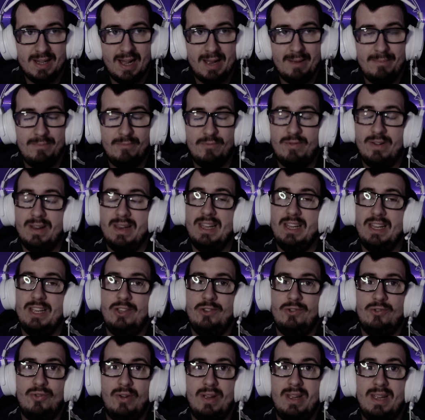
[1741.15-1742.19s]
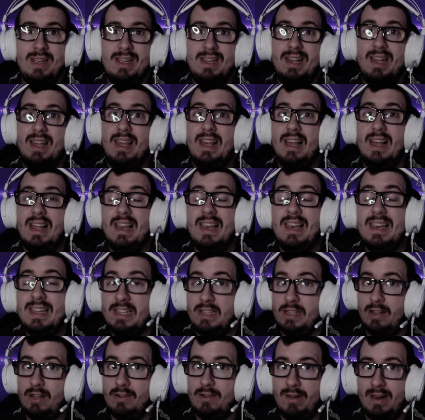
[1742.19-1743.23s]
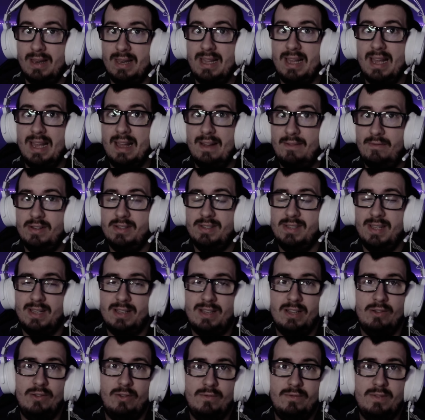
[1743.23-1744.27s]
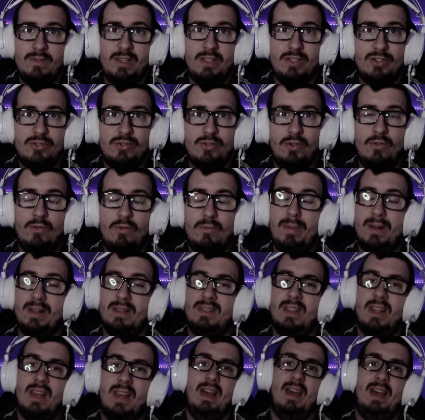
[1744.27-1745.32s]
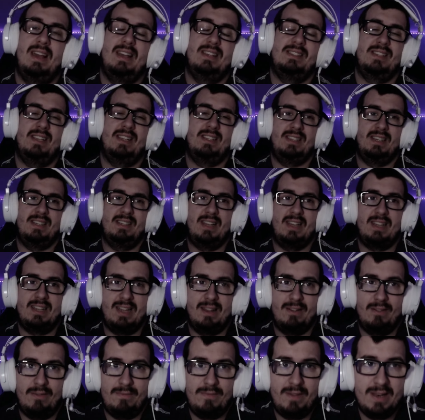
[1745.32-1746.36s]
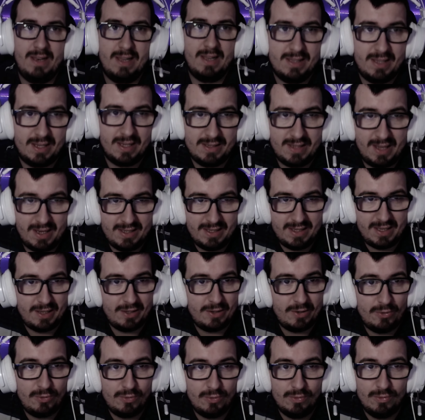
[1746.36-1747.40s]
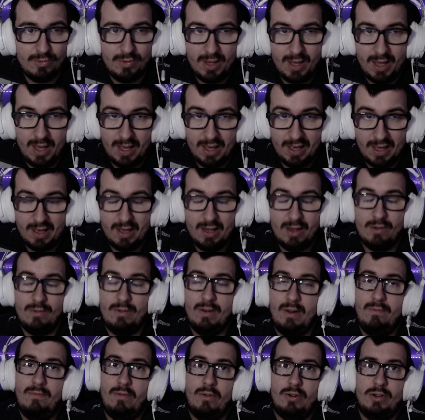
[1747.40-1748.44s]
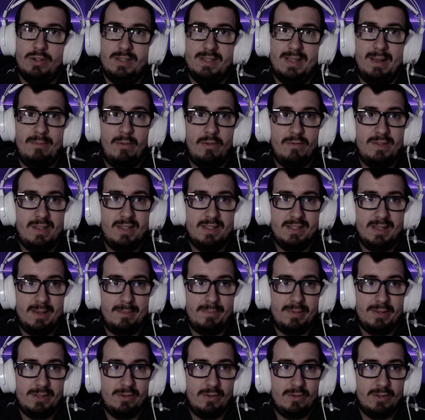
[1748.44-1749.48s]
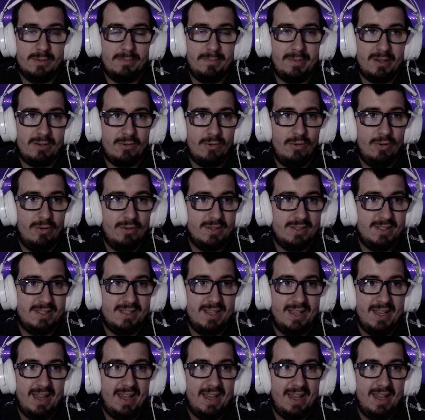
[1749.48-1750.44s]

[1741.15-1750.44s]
I'm really enjoying literally every second of this show, but as I said, I have a feeling that I need to rewatch some of these episodes, because